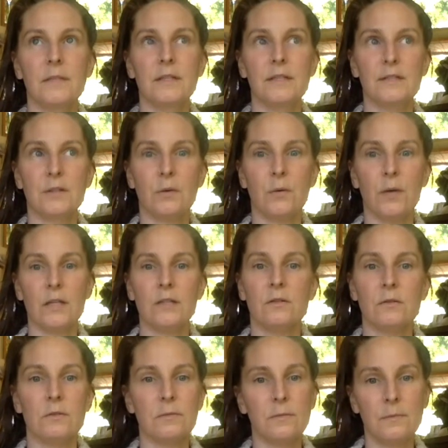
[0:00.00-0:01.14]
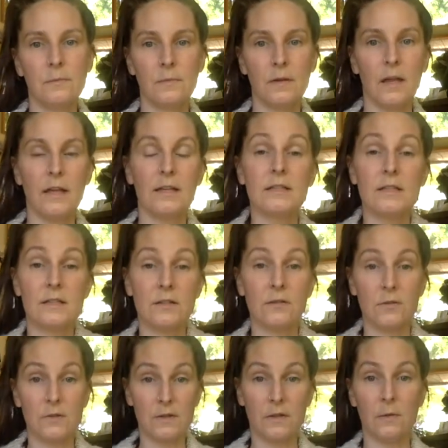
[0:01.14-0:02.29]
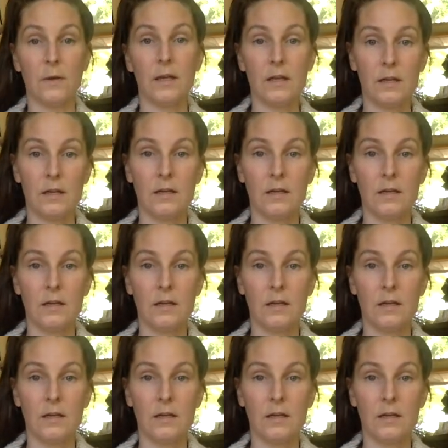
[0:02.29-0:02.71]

doesn't quite do. And it doesn't close all the way.